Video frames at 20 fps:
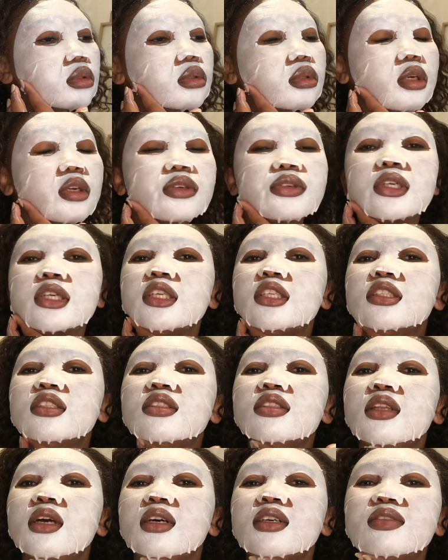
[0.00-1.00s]
and really
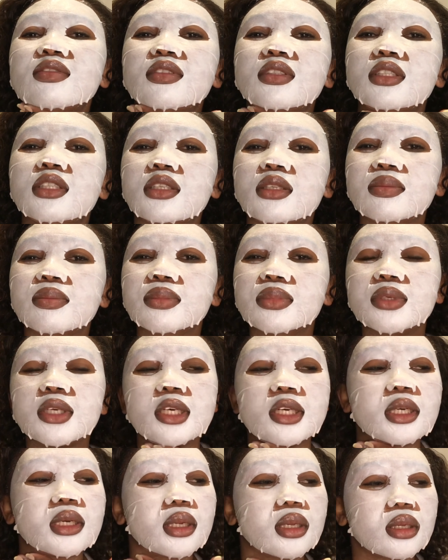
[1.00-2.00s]
just dive
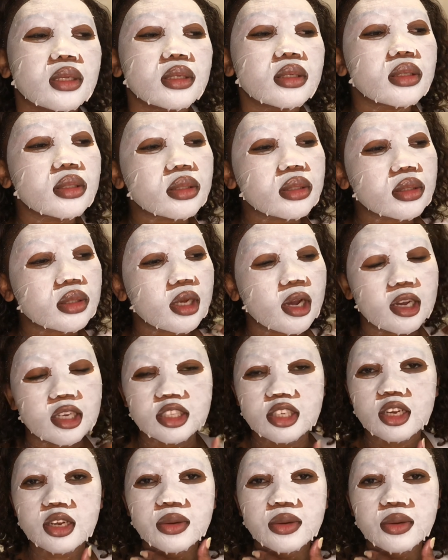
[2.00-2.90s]
deep in. I check